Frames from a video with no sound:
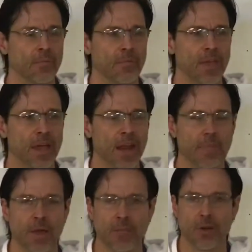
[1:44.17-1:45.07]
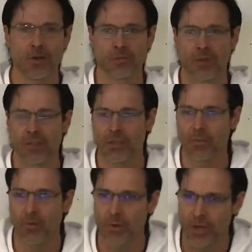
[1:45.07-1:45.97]
that I may post, but there
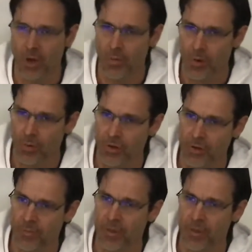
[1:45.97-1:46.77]
won't be any homework with them.